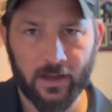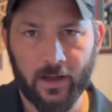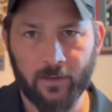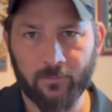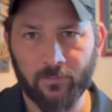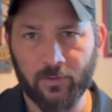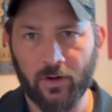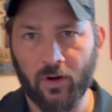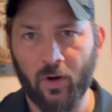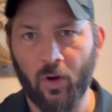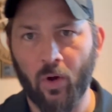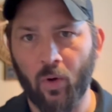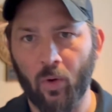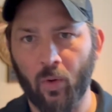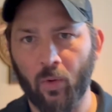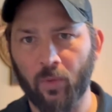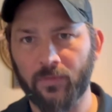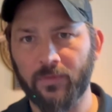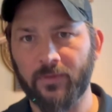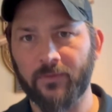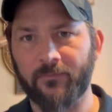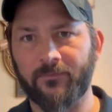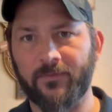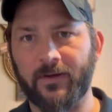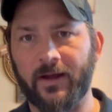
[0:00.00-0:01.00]
I'm going to hold
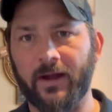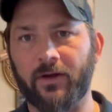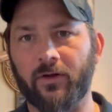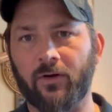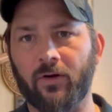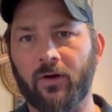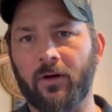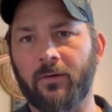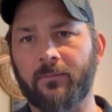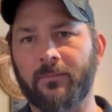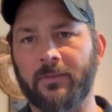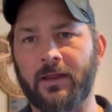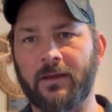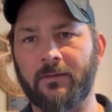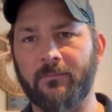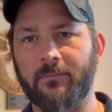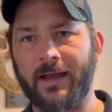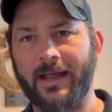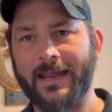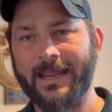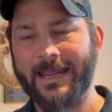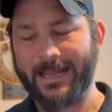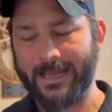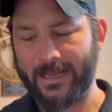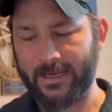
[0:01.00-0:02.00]
the firearm in
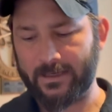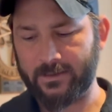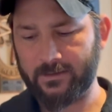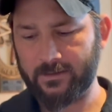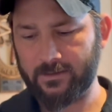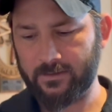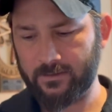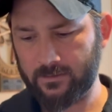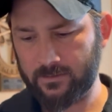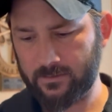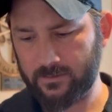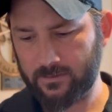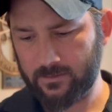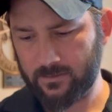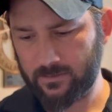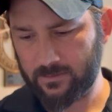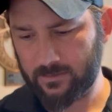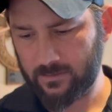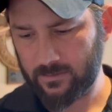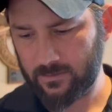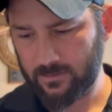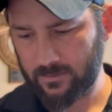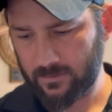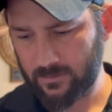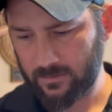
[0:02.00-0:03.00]
my hand,
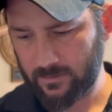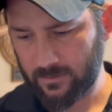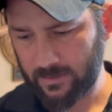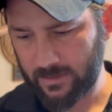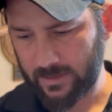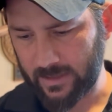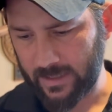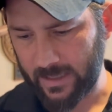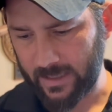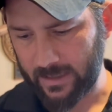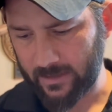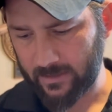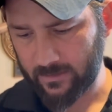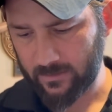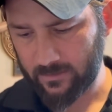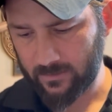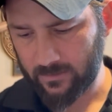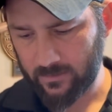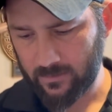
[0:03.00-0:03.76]
okay?